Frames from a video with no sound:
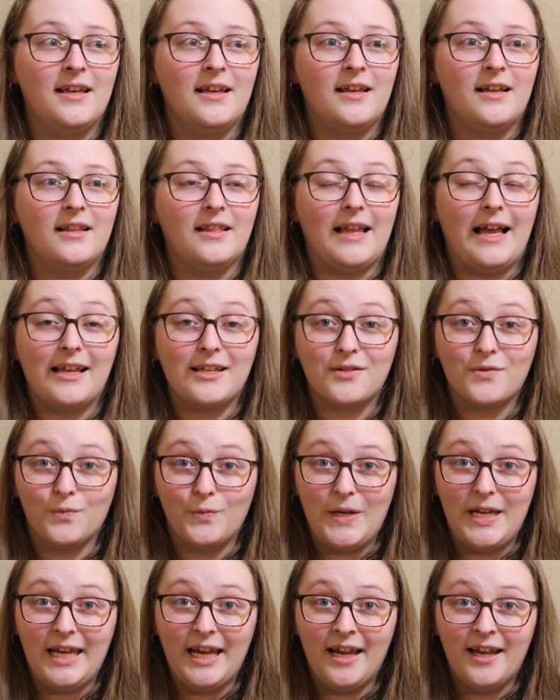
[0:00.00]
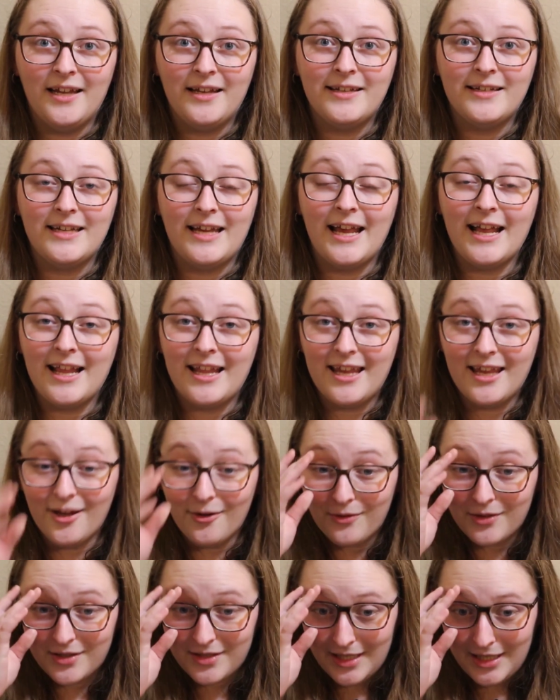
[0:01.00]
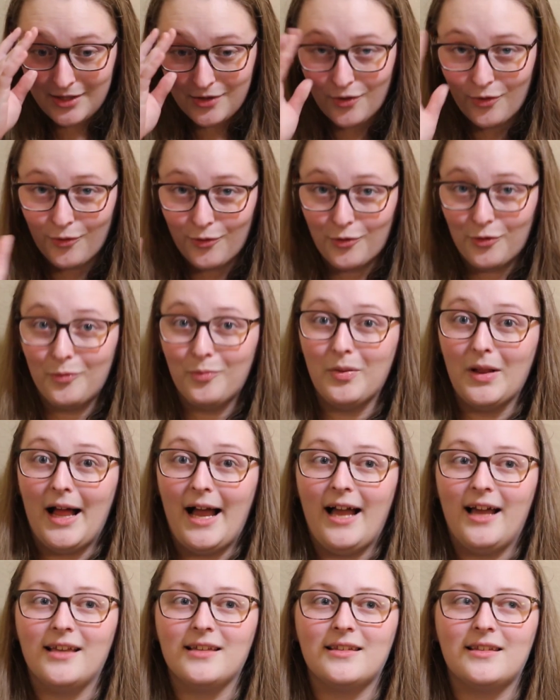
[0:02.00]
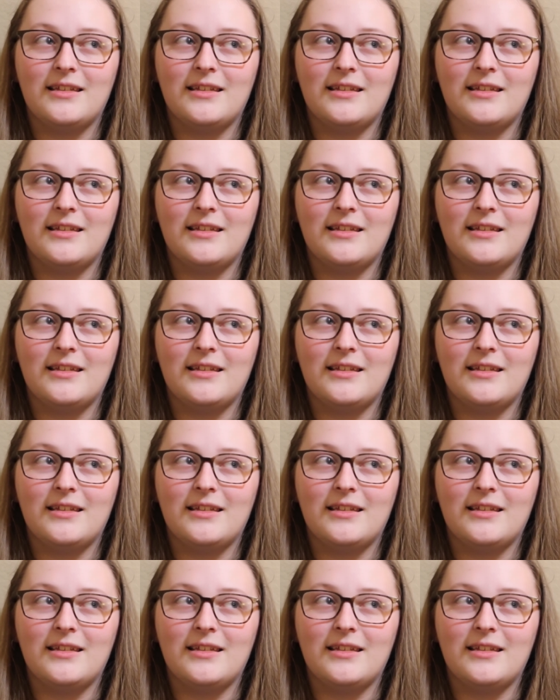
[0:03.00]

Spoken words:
last weekend, and it was a total blast.